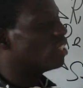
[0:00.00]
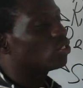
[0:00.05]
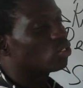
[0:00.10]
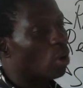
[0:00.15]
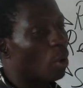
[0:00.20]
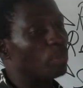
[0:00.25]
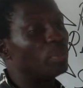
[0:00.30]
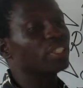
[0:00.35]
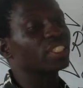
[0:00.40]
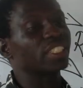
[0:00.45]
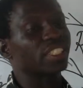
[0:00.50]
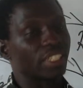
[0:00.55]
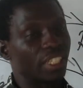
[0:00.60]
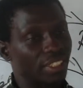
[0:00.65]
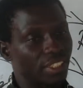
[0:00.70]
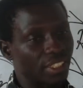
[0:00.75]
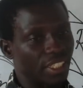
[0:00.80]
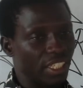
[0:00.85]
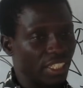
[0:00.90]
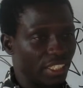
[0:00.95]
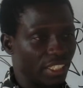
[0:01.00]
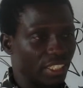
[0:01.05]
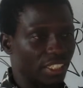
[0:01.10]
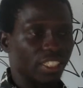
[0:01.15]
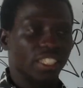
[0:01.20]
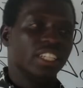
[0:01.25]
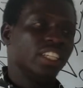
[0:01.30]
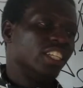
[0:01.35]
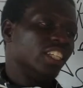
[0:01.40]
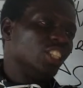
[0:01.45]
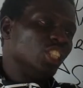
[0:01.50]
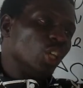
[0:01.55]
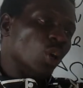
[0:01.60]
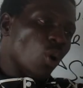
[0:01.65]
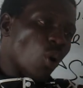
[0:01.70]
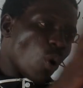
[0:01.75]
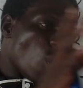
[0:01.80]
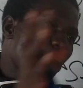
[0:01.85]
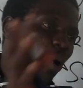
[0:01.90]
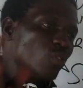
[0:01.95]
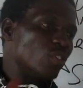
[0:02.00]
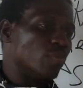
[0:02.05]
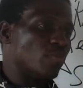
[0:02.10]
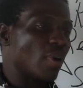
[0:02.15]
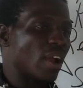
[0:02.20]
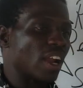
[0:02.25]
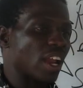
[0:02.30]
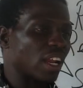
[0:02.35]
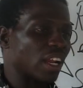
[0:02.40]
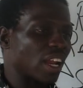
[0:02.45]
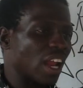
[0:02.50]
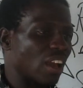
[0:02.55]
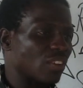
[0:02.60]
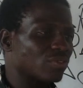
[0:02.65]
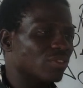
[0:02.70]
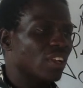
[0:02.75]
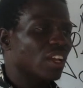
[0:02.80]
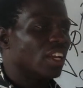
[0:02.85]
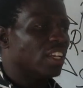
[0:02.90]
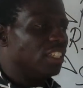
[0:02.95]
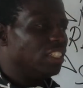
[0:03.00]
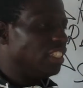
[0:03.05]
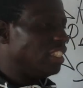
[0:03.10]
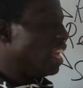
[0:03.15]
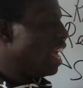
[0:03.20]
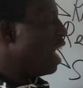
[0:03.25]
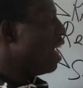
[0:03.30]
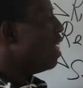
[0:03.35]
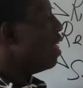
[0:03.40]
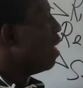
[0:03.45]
topic sentences in the whole of the paragraph, then